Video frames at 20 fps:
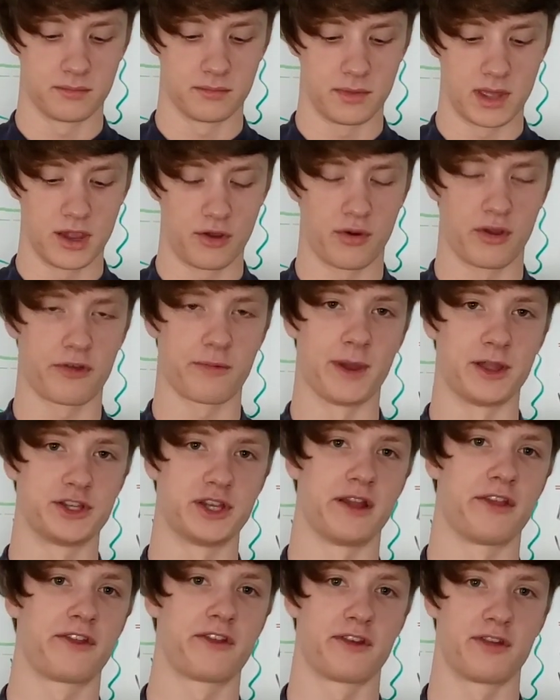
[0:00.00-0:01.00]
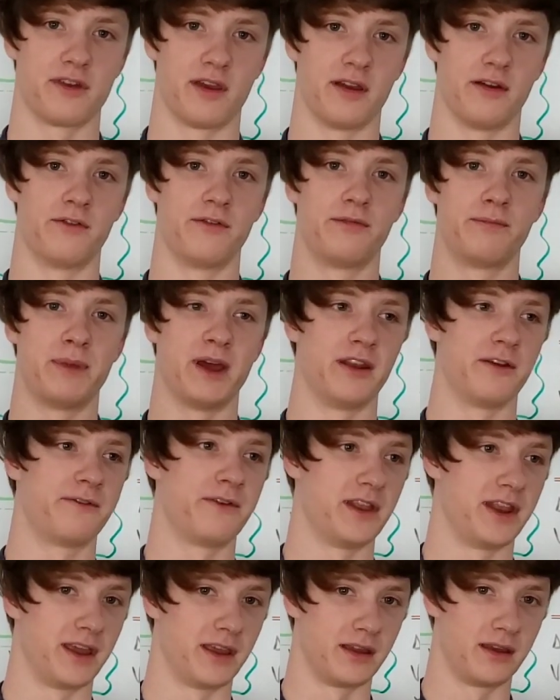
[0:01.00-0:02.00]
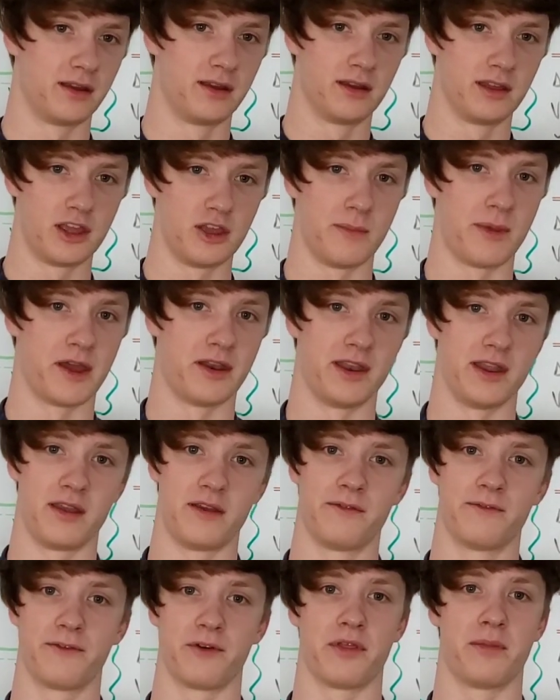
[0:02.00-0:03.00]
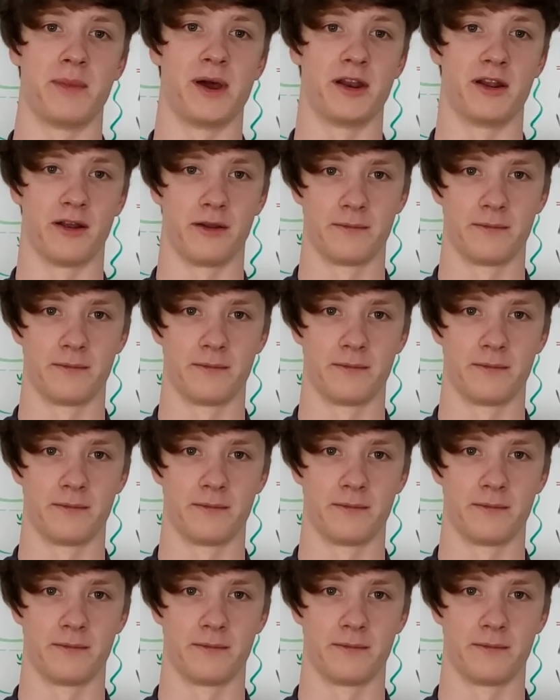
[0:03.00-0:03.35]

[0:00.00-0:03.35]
increase my chances of benefiting humanity for the better.